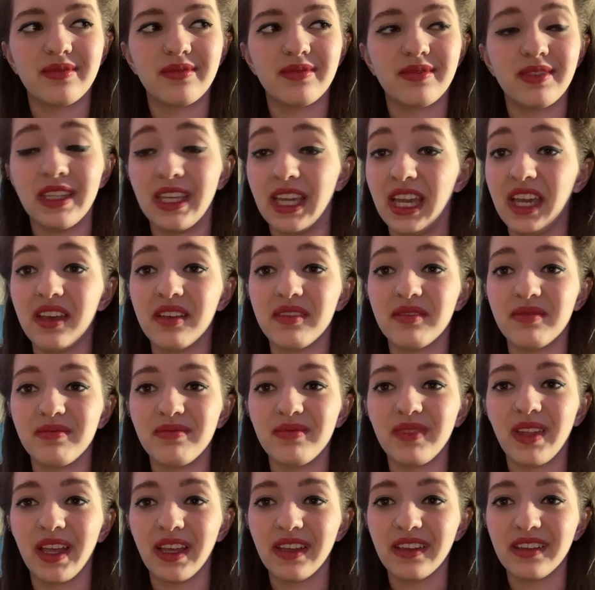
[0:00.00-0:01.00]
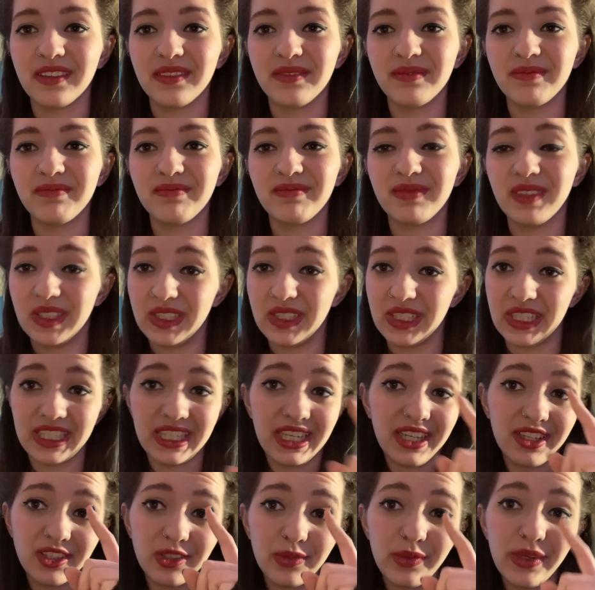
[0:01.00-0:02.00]
yeah, I'll see you
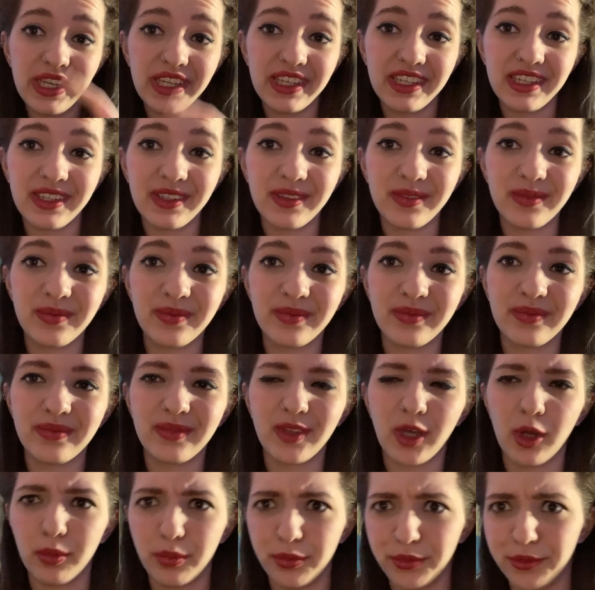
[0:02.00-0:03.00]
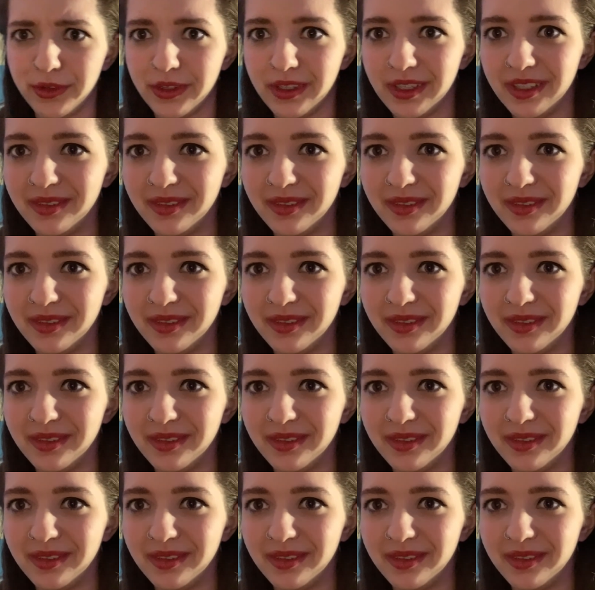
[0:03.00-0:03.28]
next week. Hopefully.